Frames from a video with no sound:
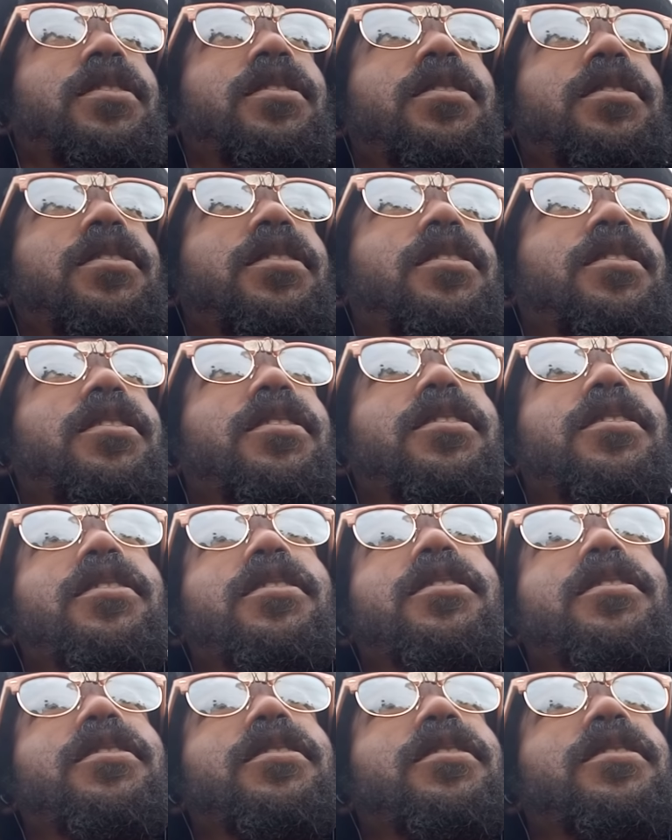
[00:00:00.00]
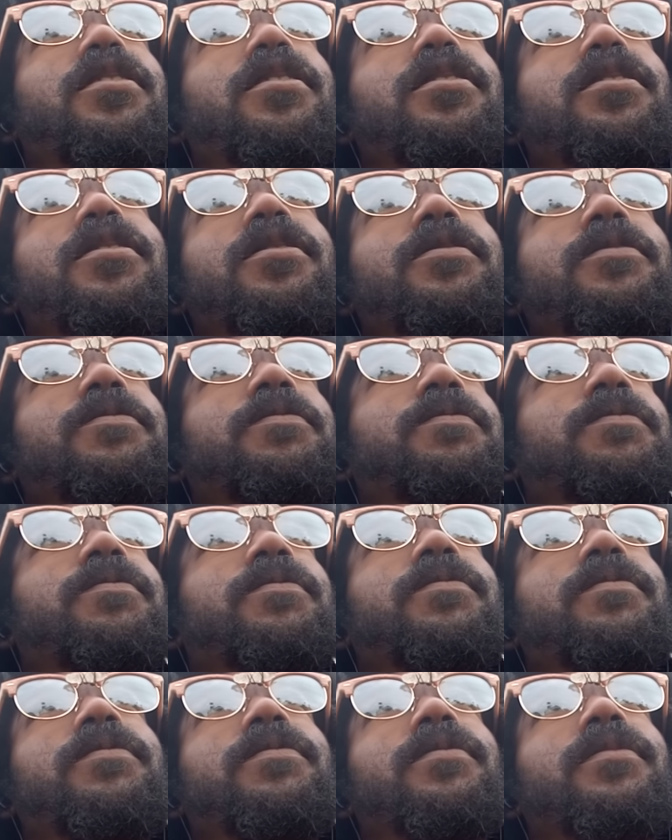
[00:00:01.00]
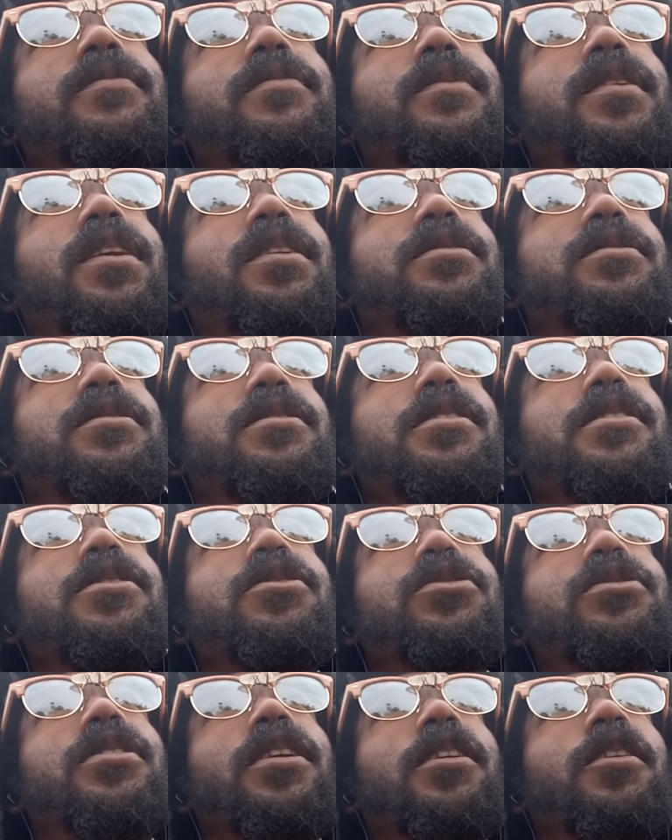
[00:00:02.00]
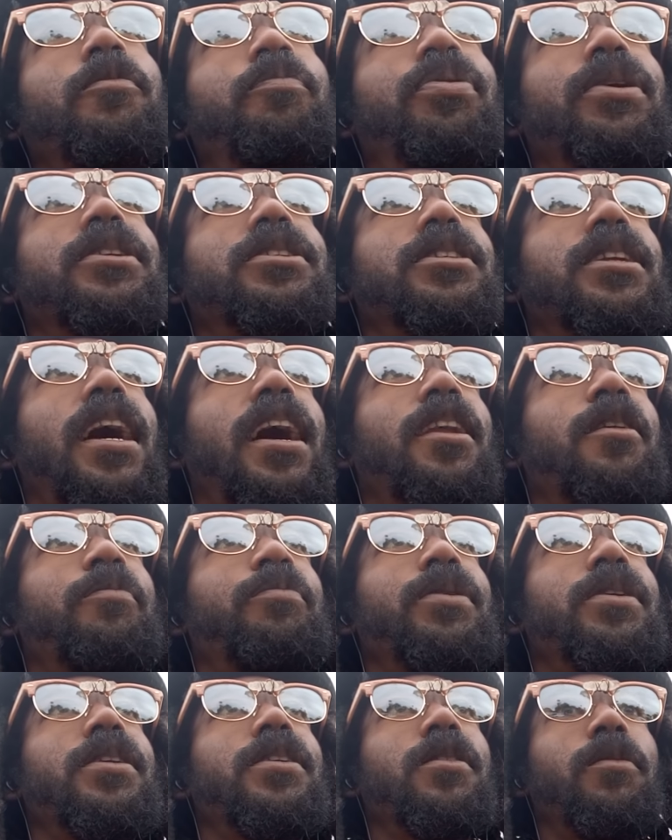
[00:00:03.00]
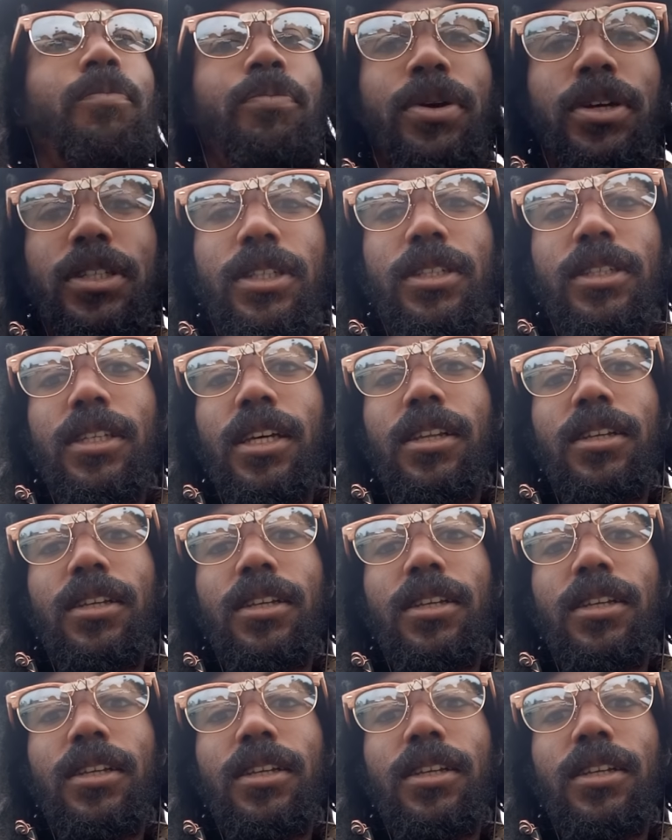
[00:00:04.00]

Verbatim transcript: uh, a seagull tell a pigeon how to be and a pigeon tell a